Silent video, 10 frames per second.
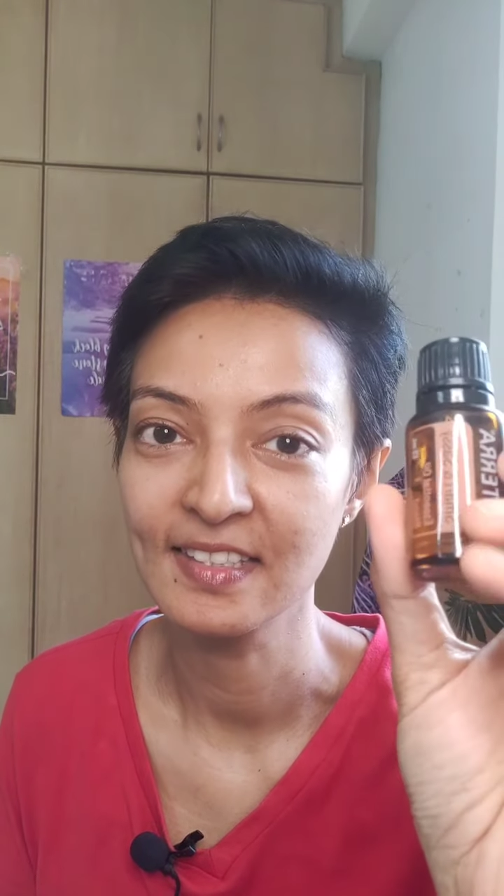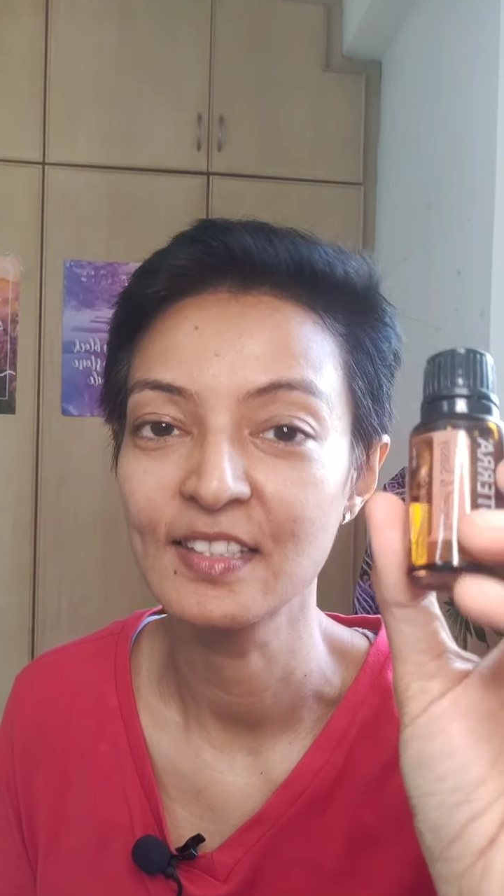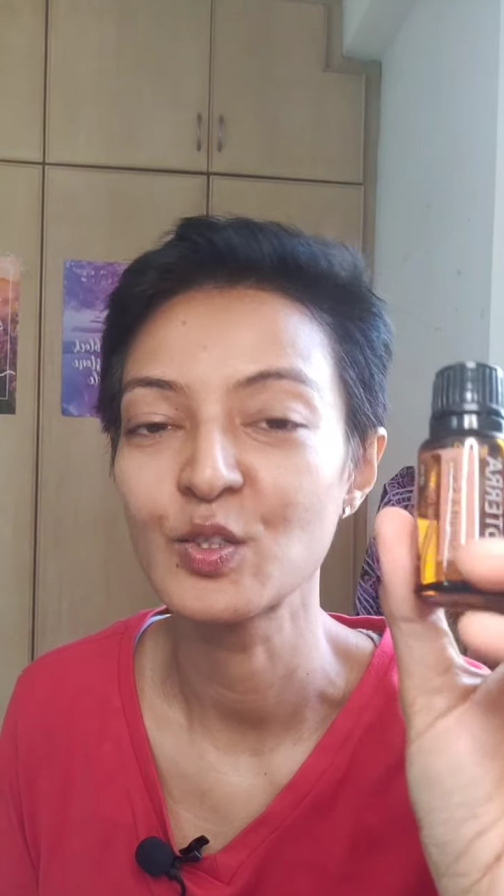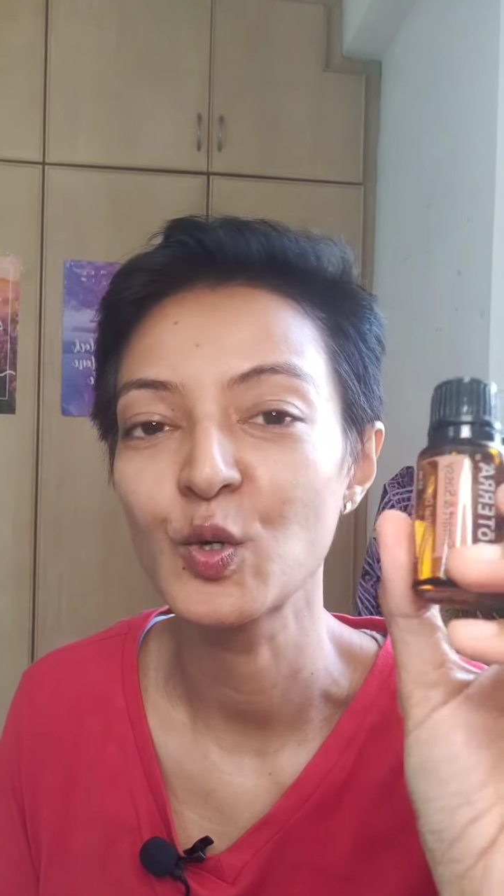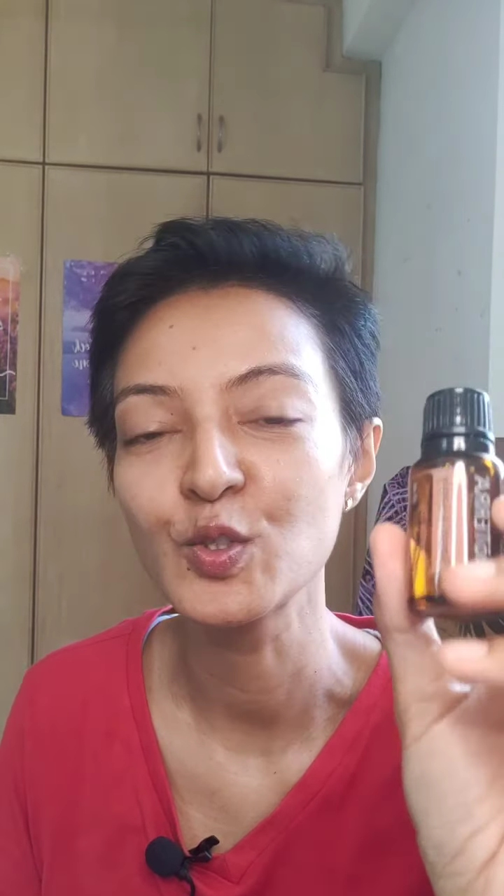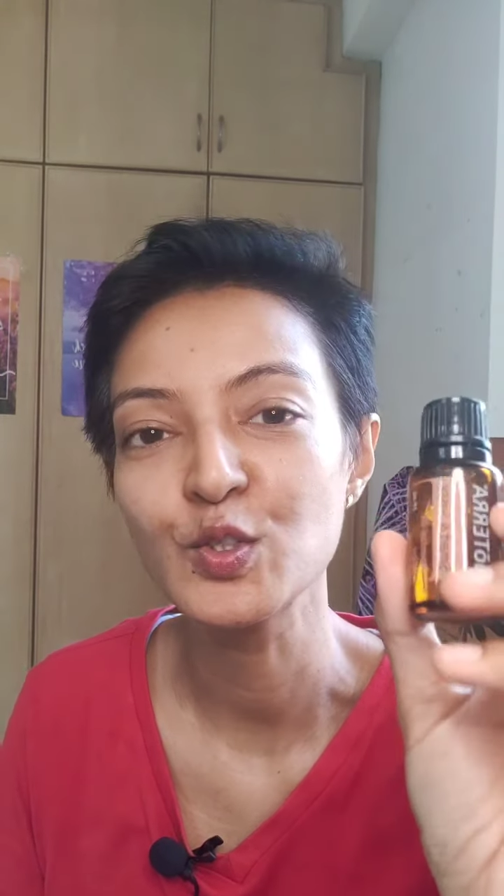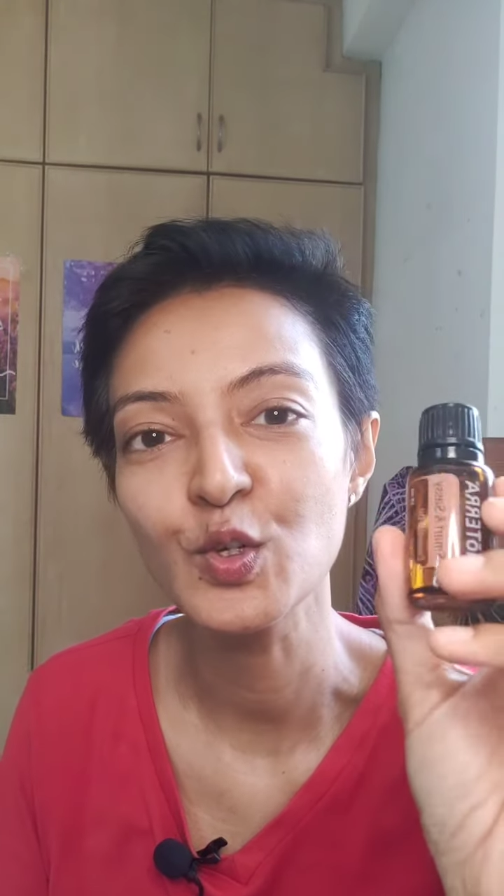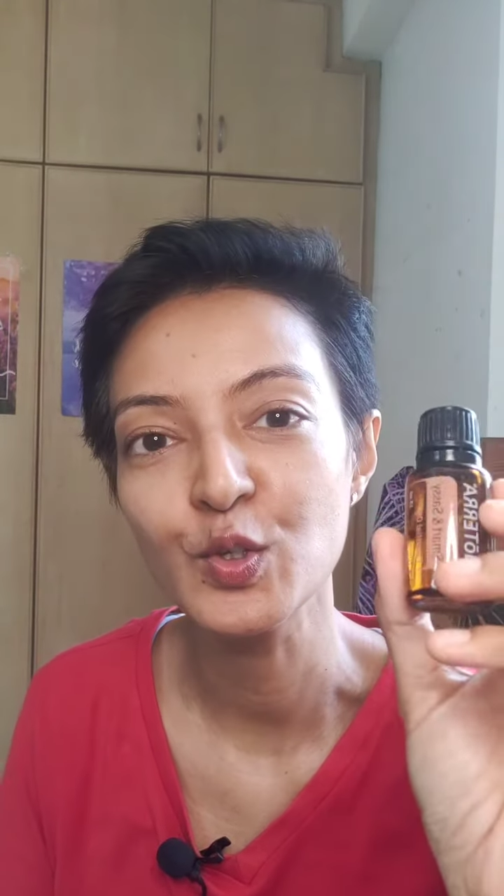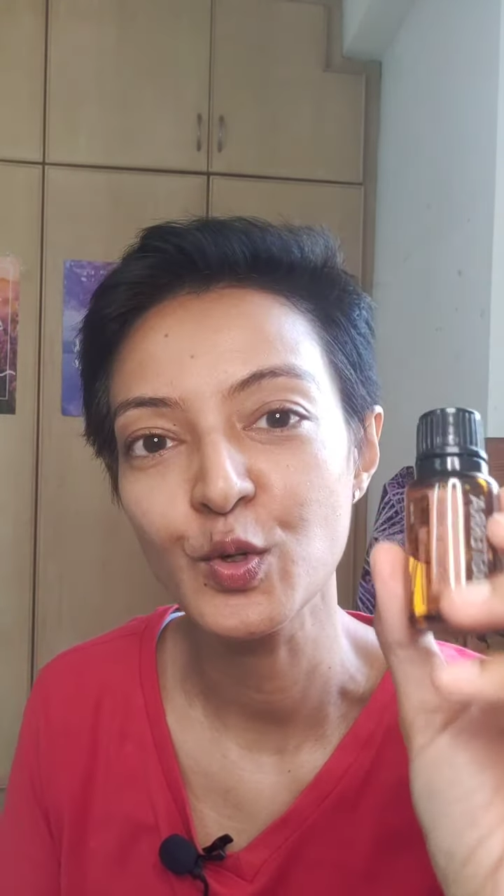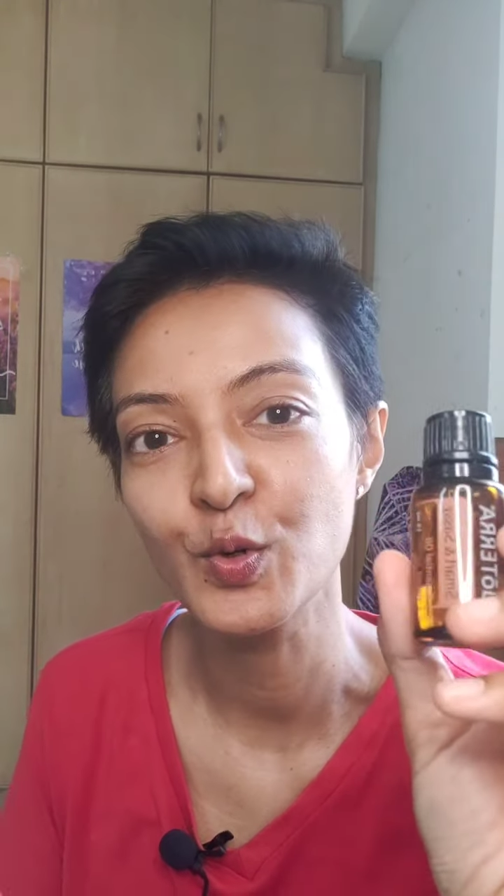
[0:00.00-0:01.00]
It's
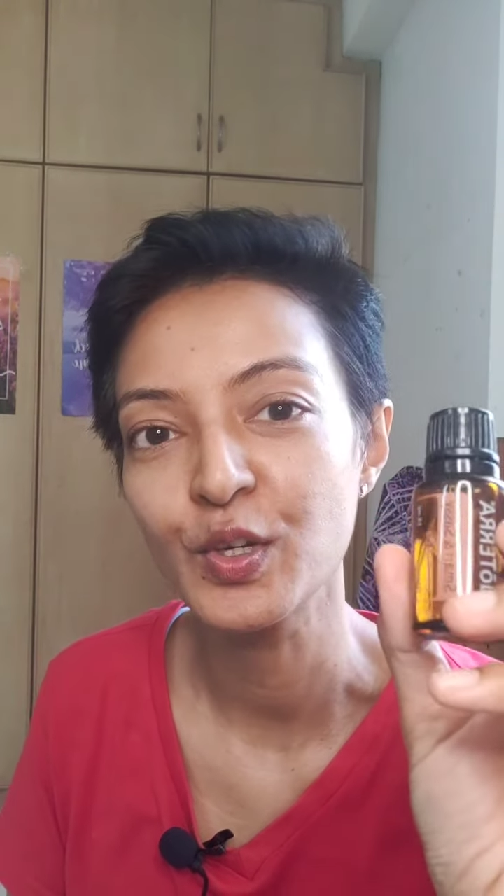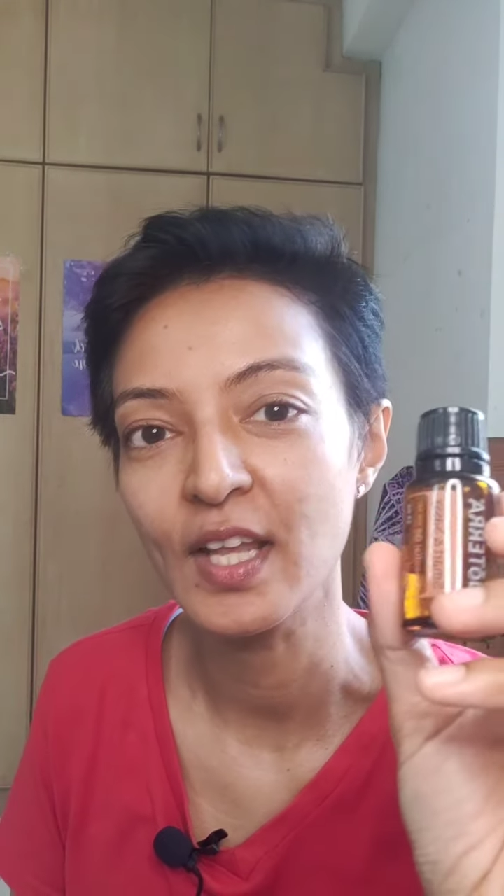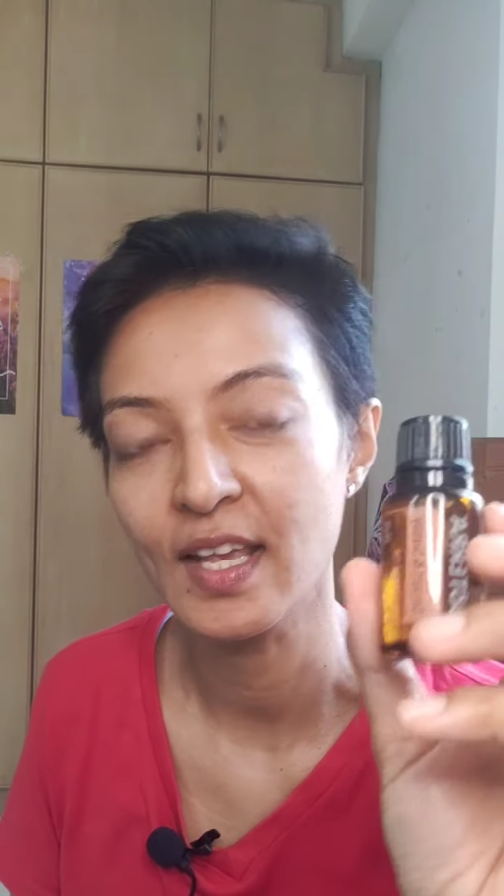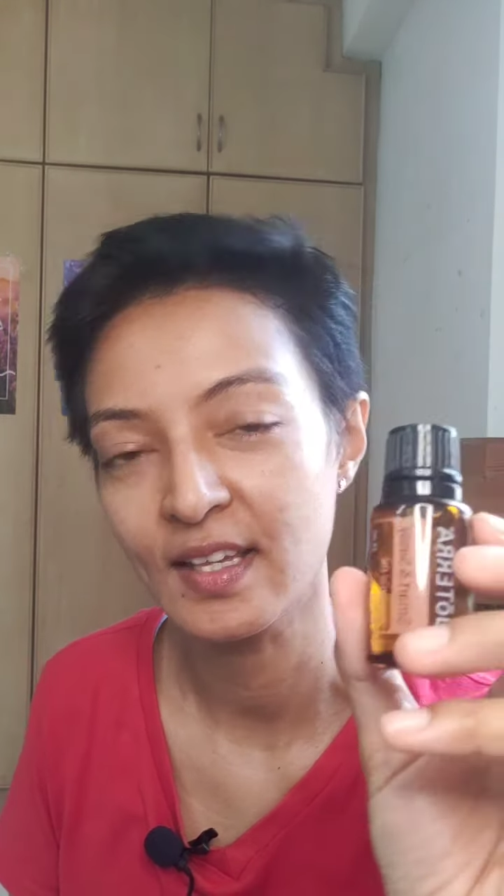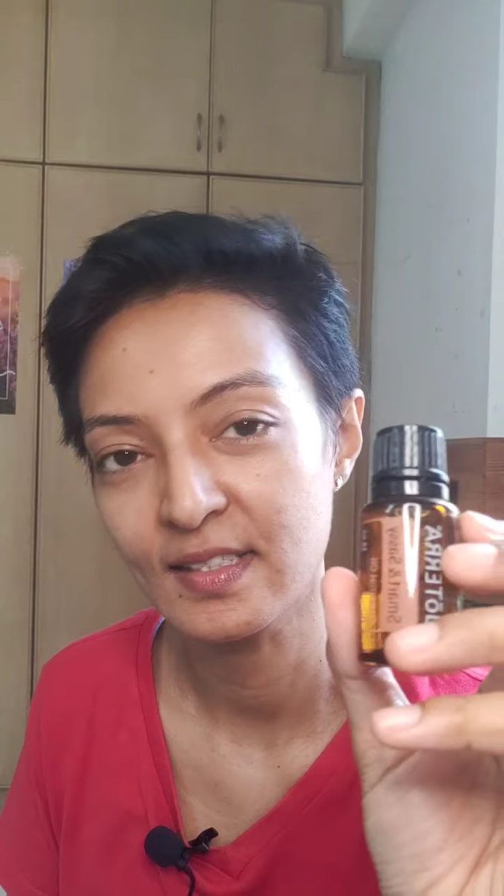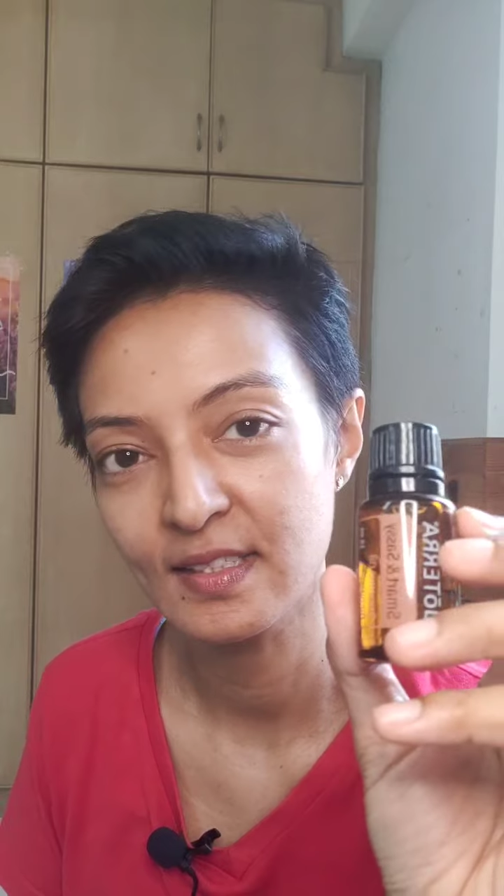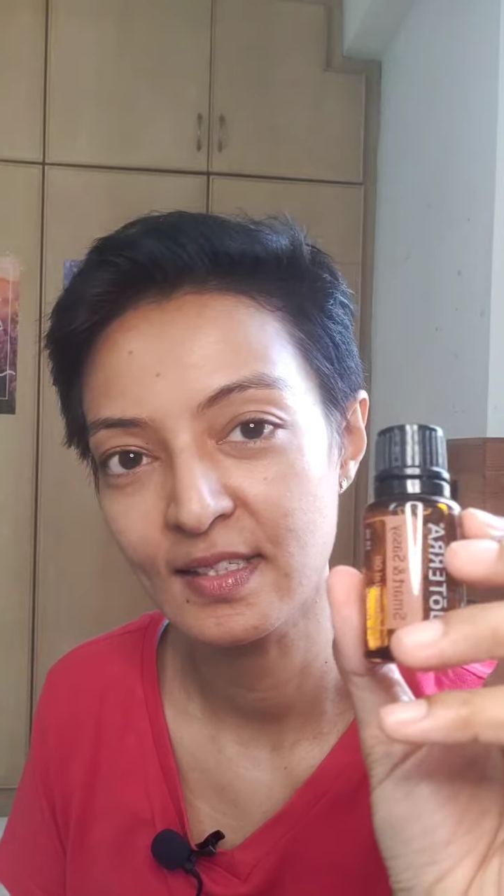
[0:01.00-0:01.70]
also known as